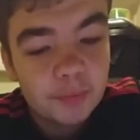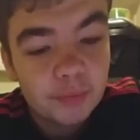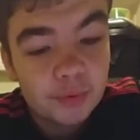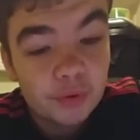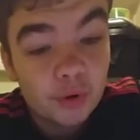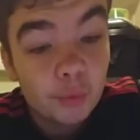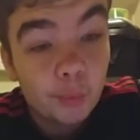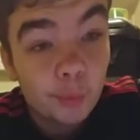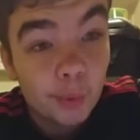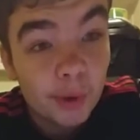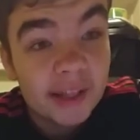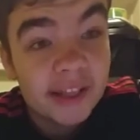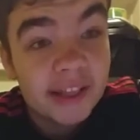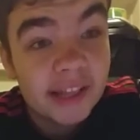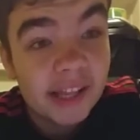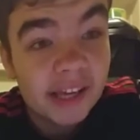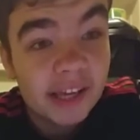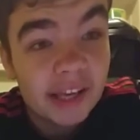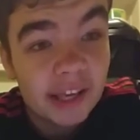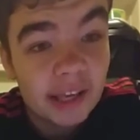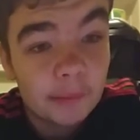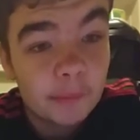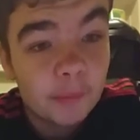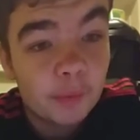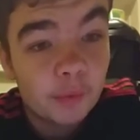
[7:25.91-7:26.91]
to win the
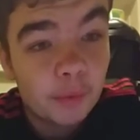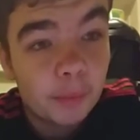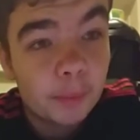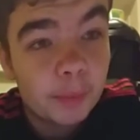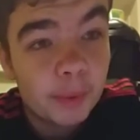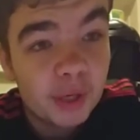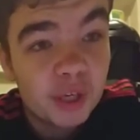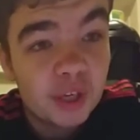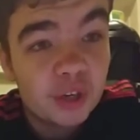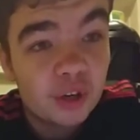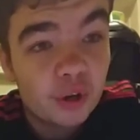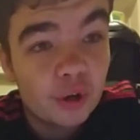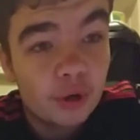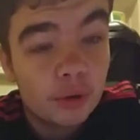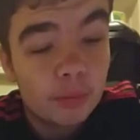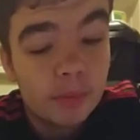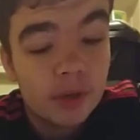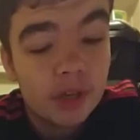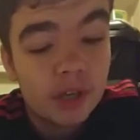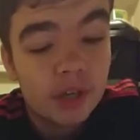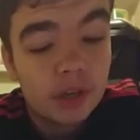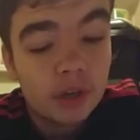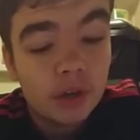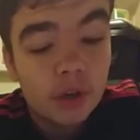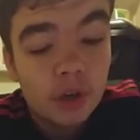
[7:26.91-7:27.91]
game, it would be
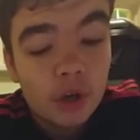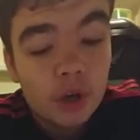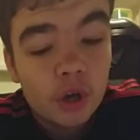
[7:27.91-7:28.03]
Human.